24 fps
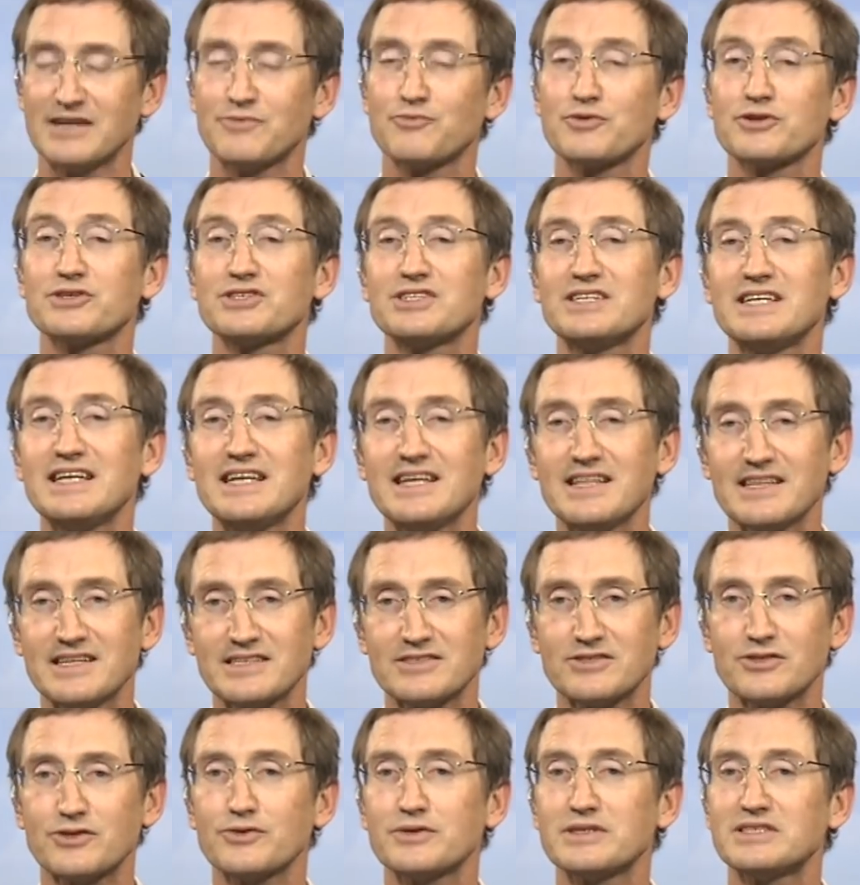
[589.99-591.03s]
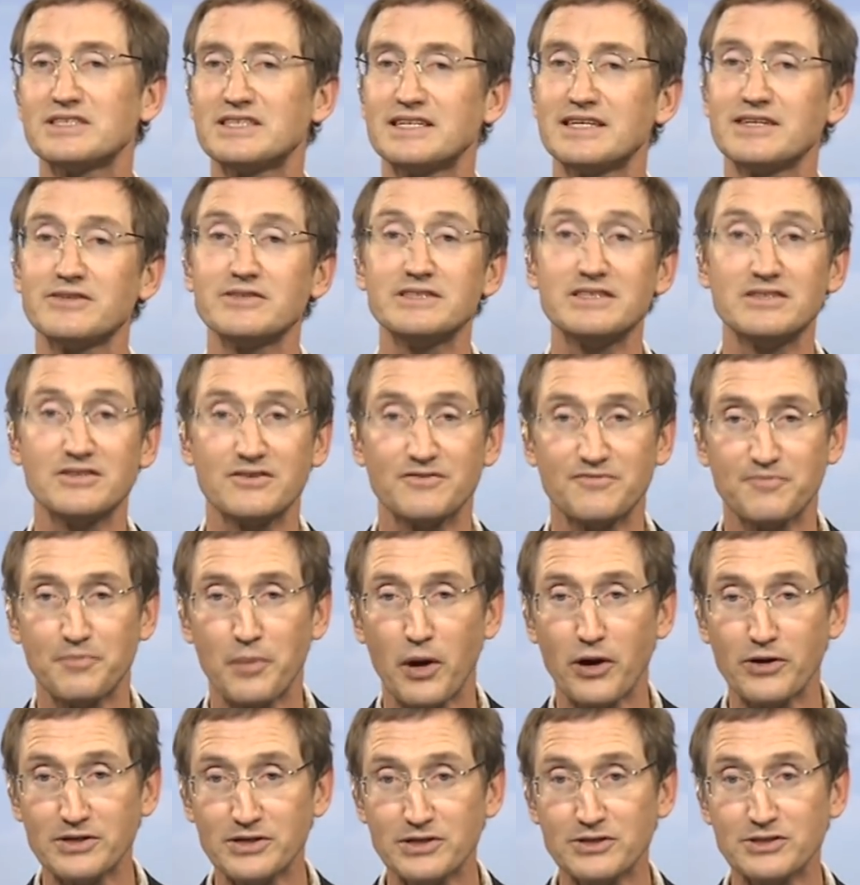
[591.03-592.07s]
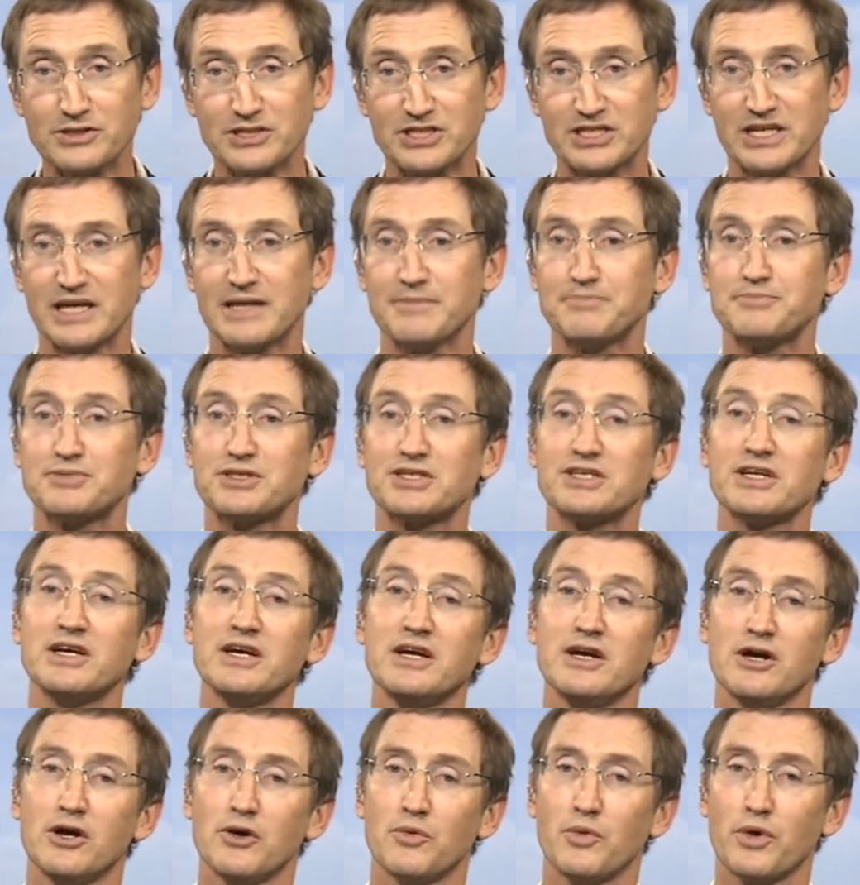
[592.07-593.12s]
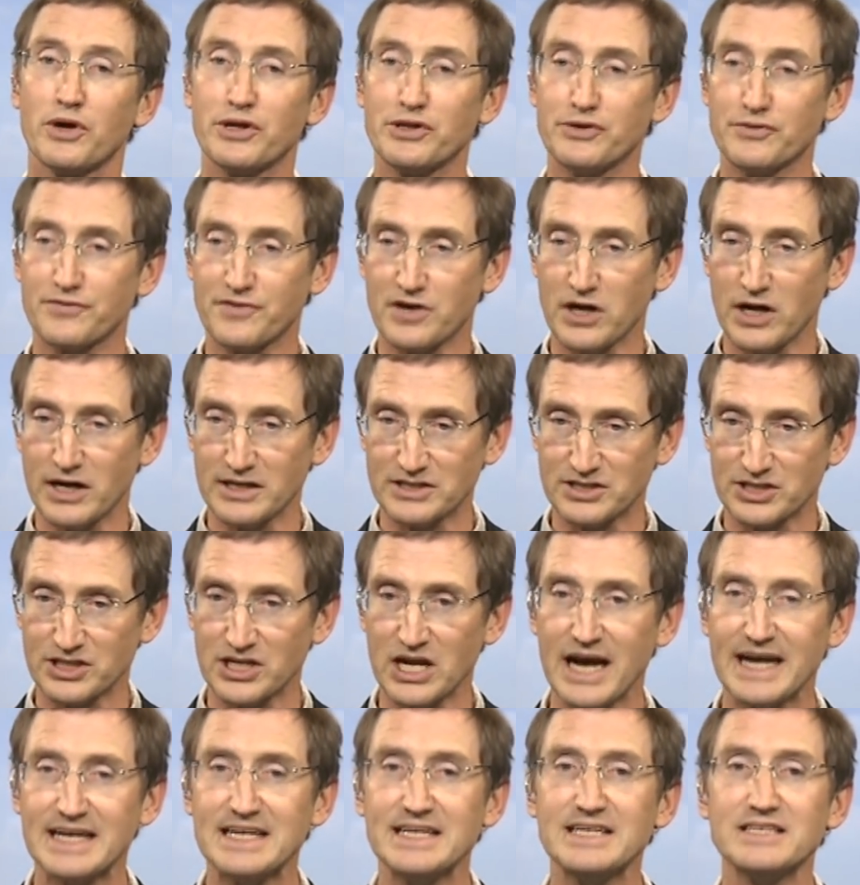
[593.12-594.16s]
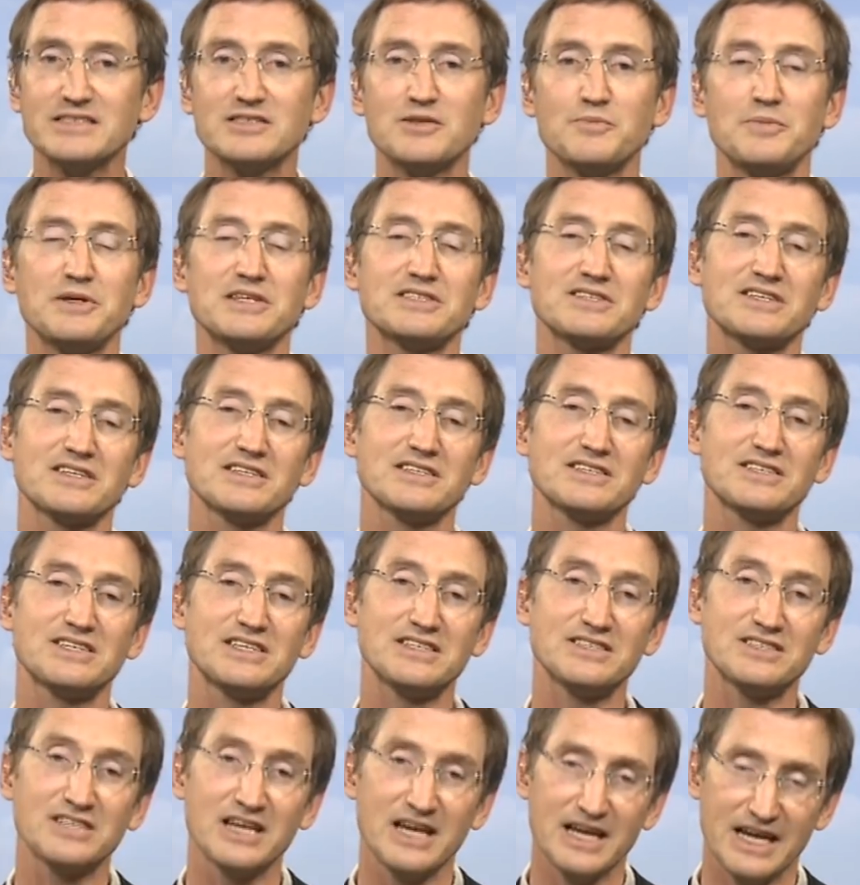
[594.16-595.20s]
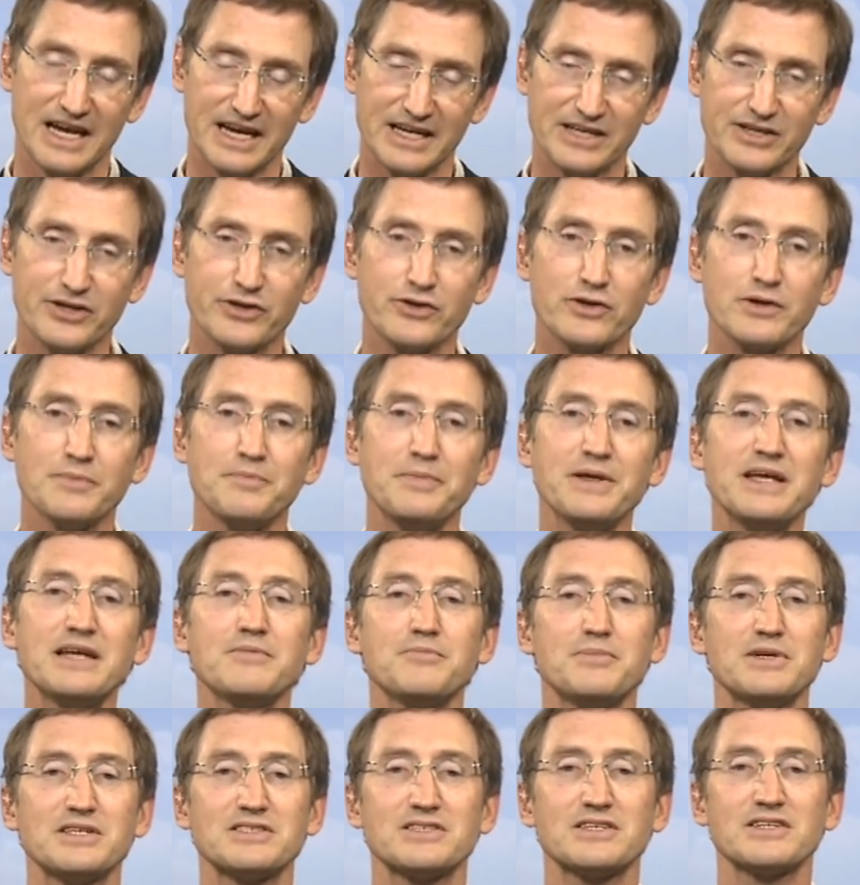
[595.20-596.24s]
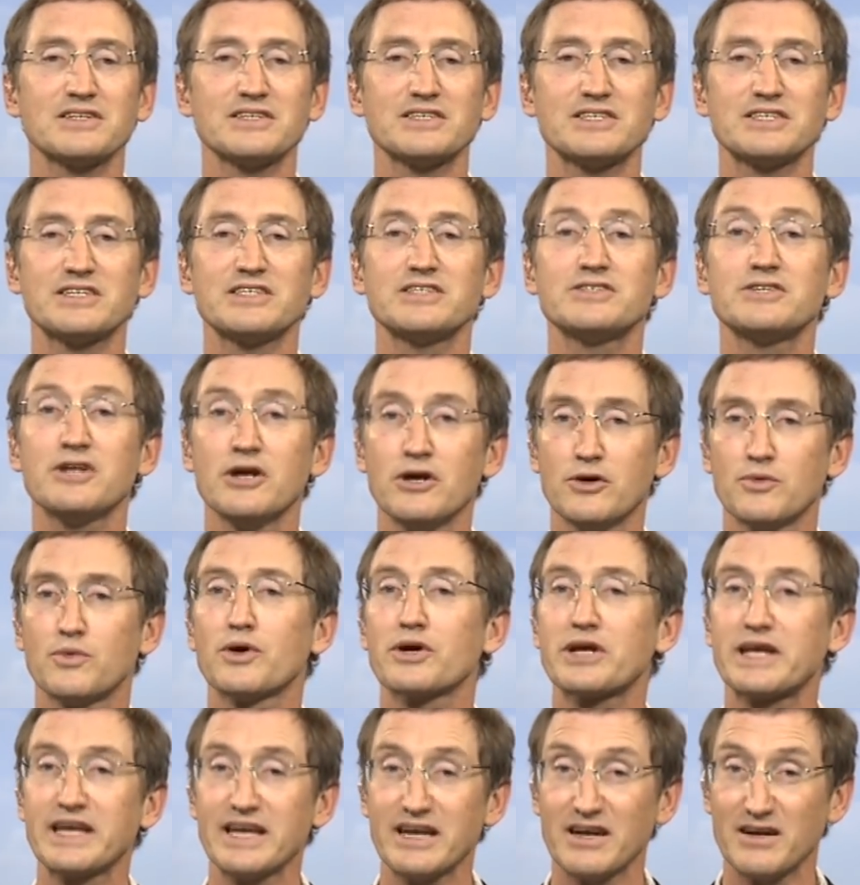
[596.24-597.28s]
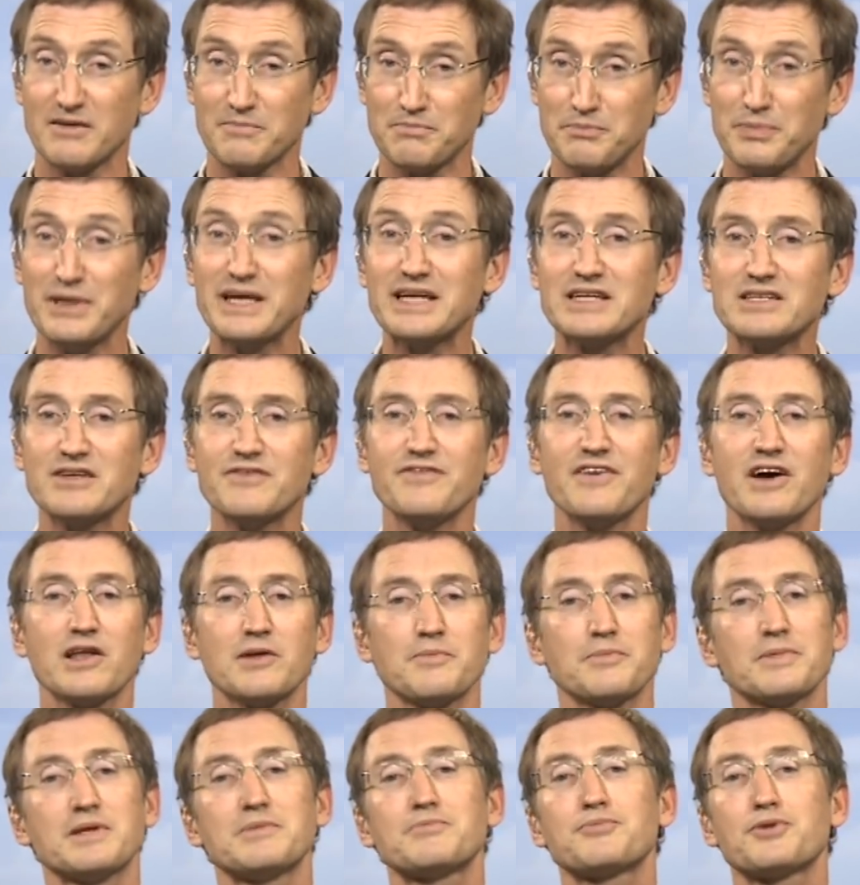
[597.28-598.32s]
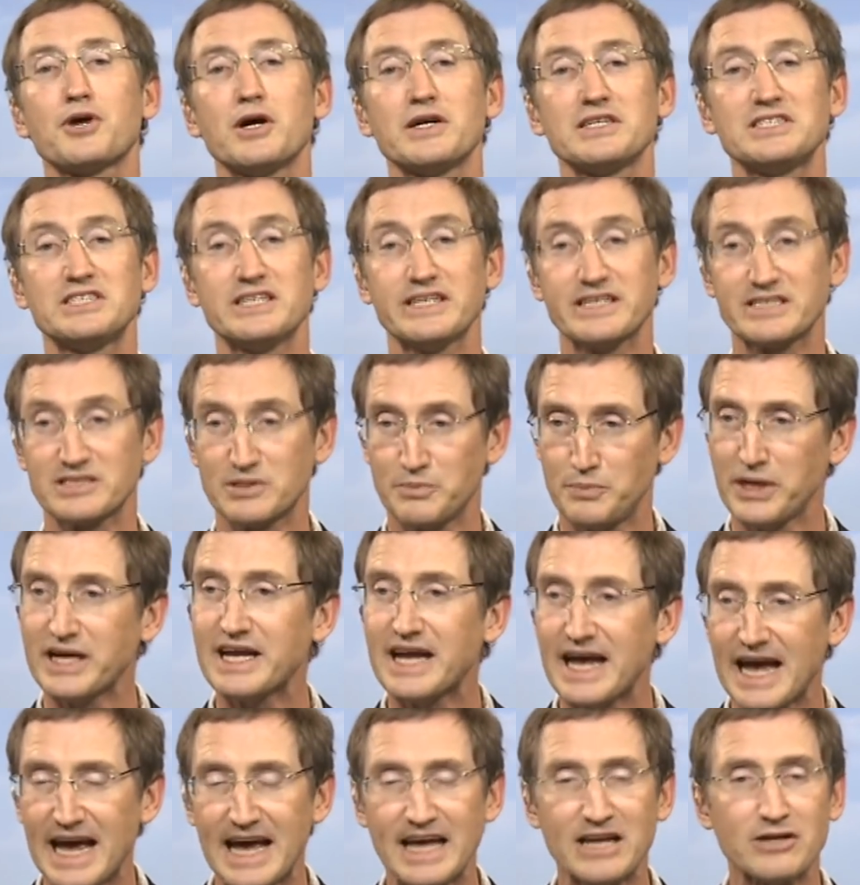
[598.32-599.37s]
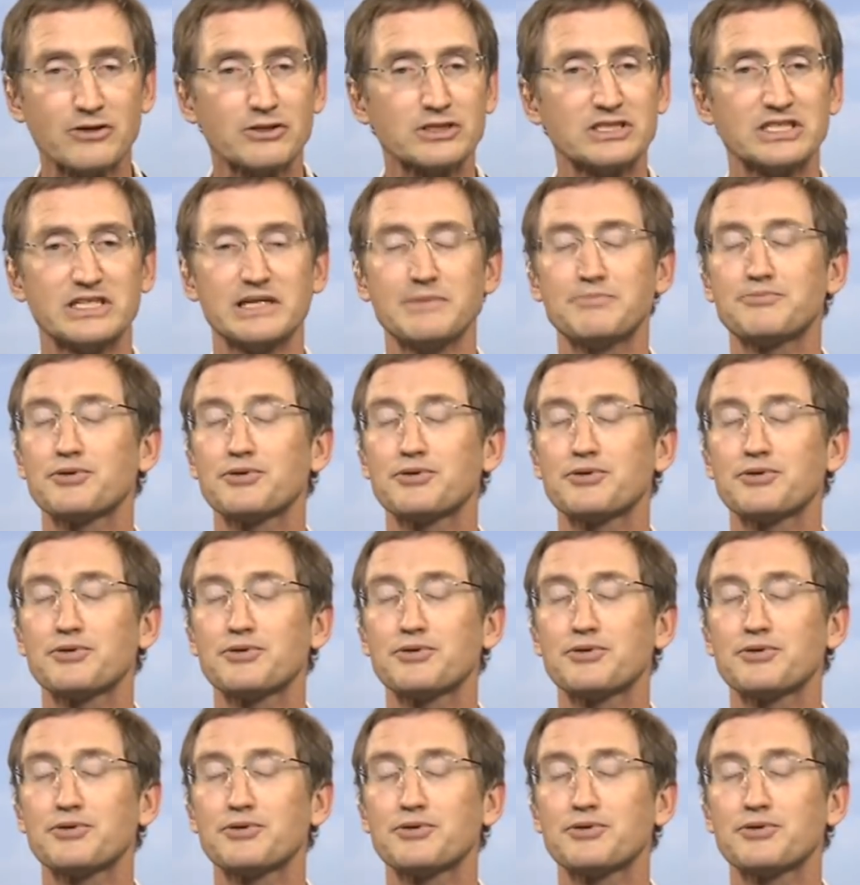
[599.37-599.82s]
And we're seeing this through a series of partnerships where you've got Chinese businesses and European businesses working on big development projects, big energy